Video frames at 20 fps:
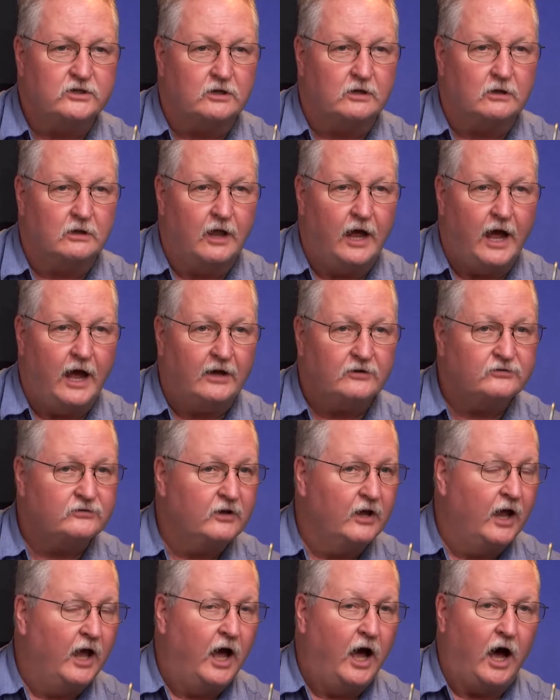class.
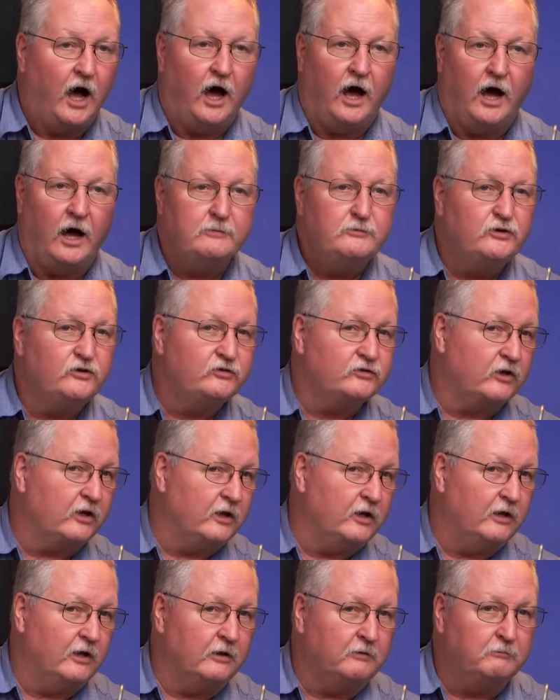I'm just going
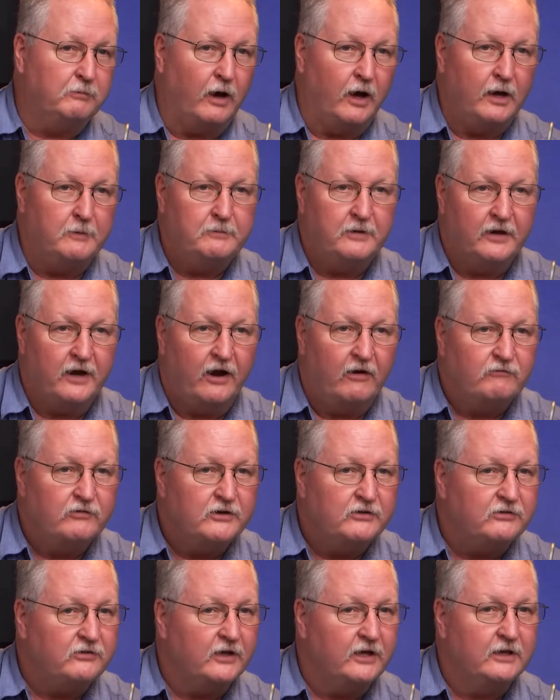to imbibe
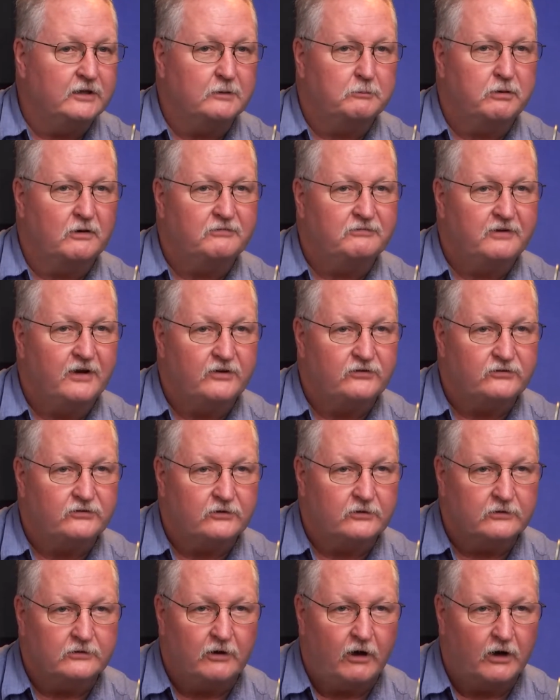everything the
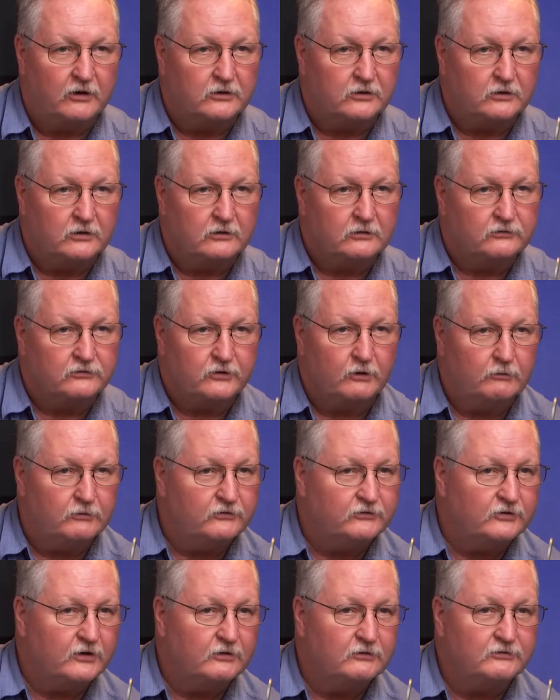professor, Dr.
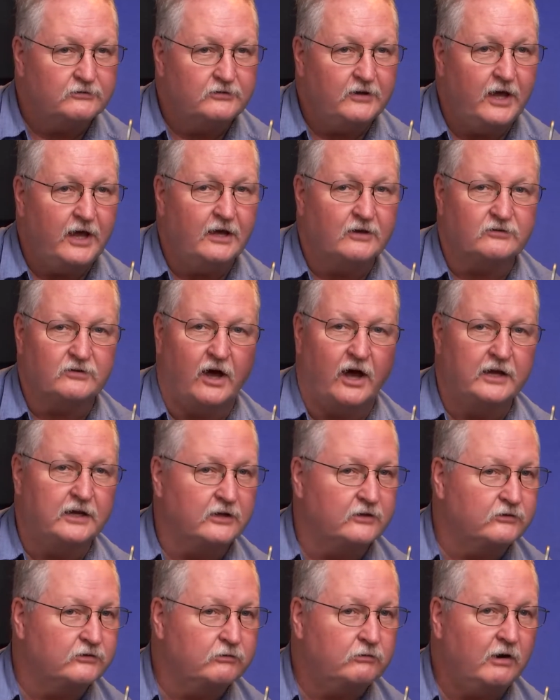So-and-so says. I
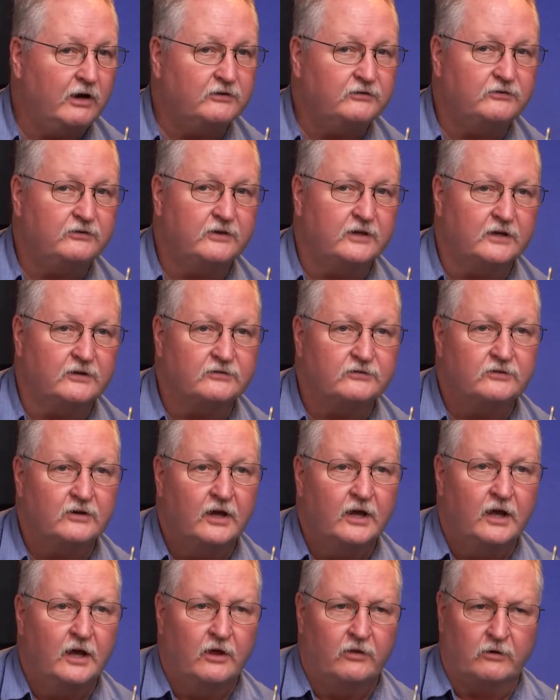can trust this.
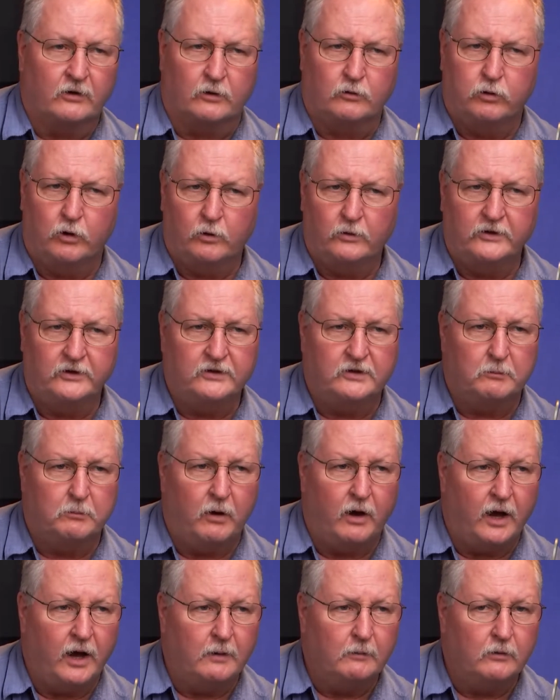They're quoting the
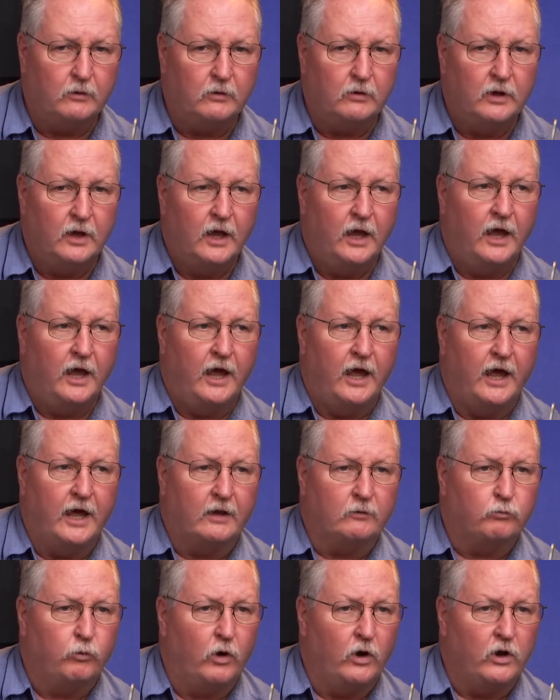Bible
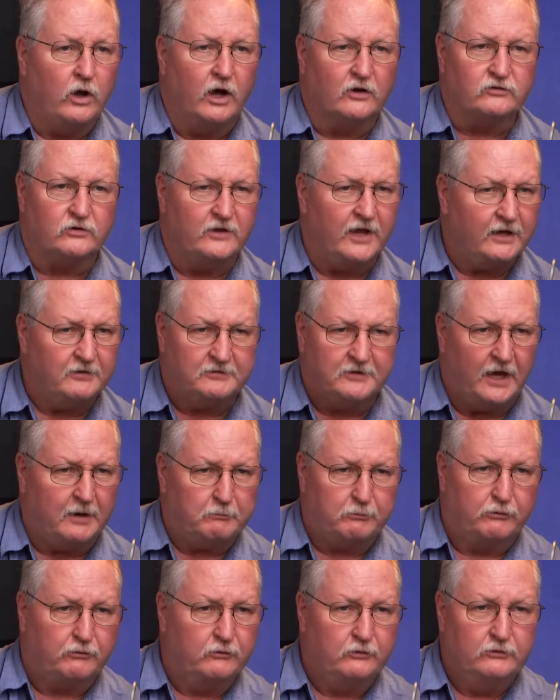and whatnot. So that
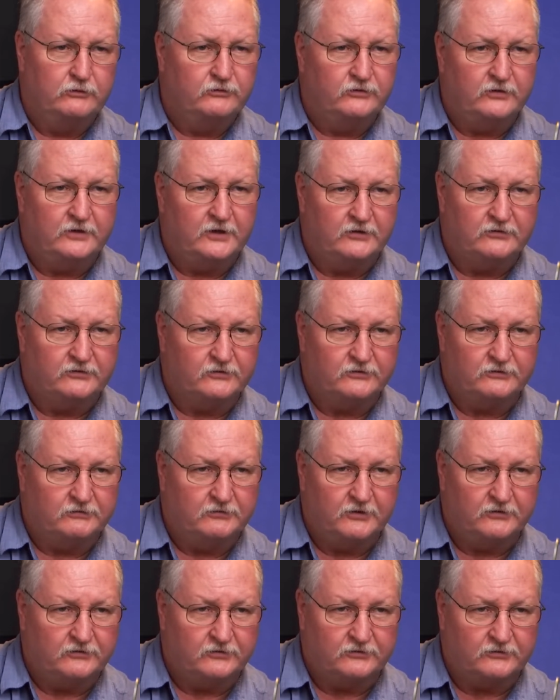proves that this
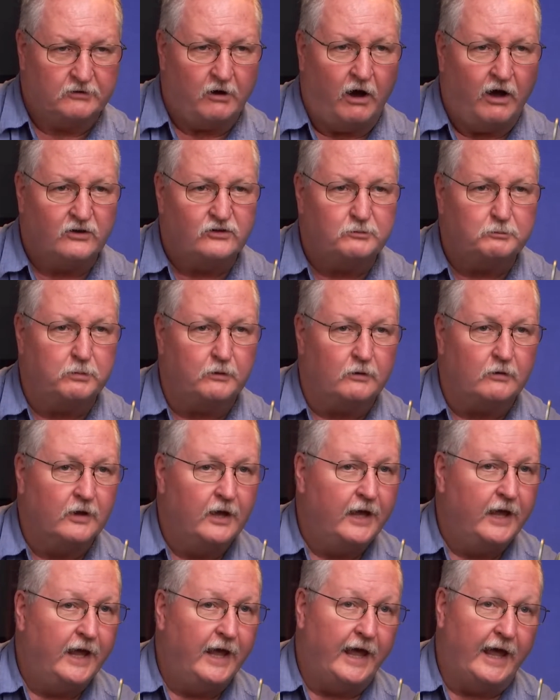is gospel.
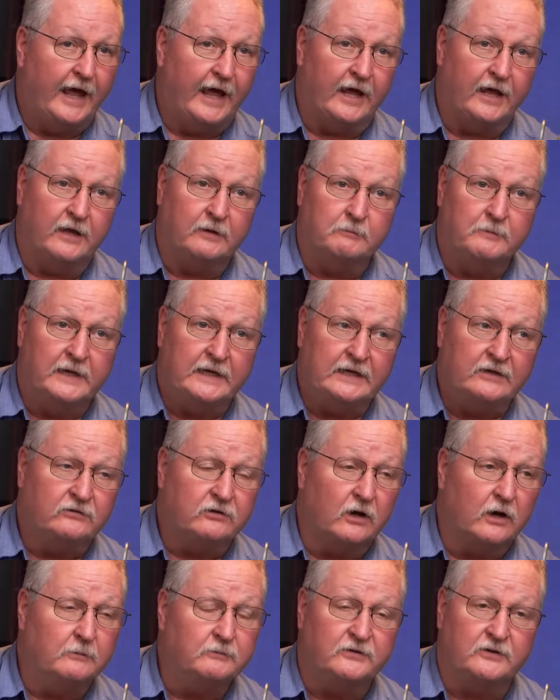And many
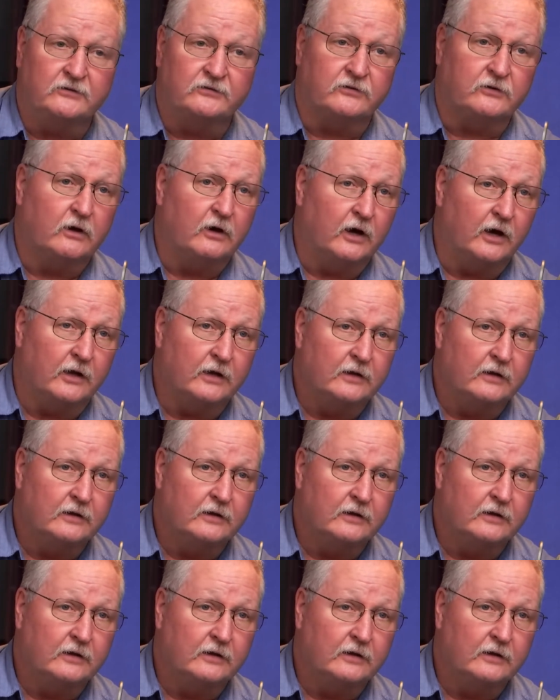times it's not.